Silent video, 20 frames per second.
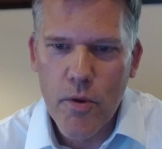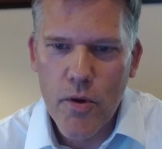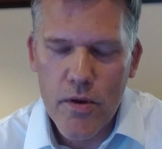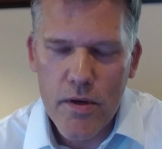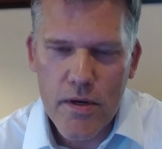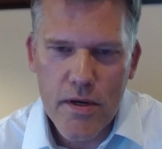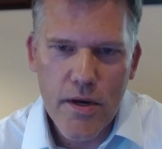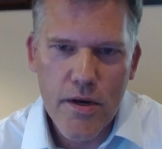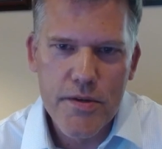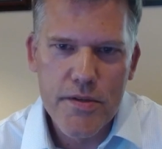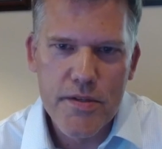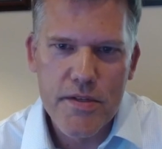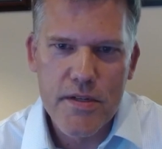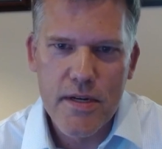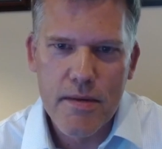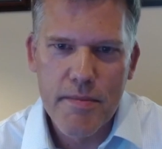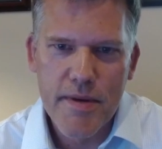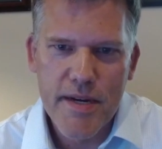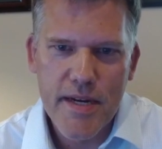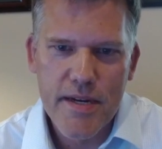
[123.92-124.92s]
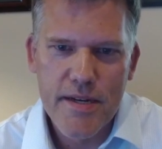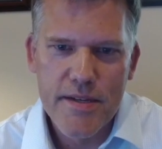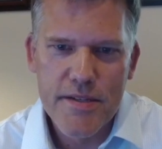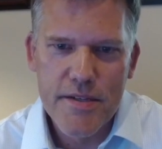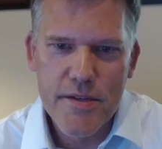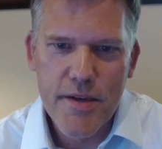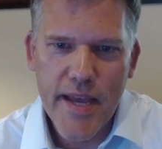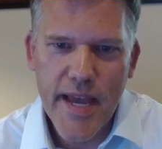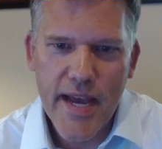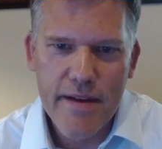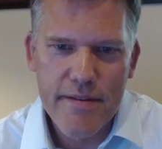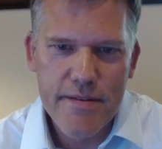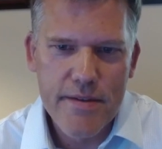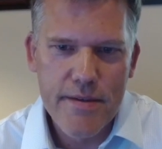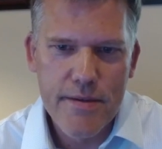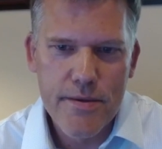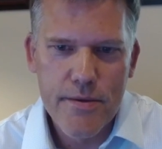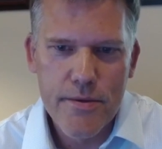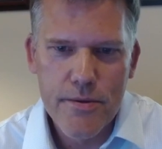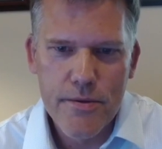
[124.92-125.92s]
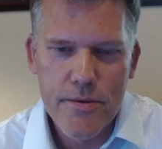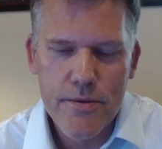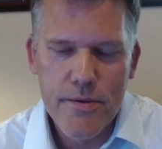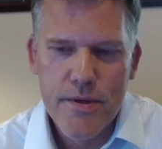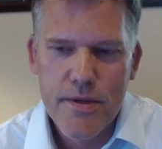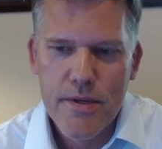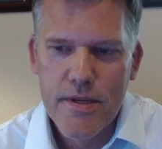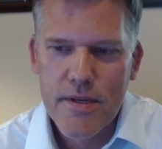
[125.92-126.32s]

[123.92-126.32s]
roller coaster because you have to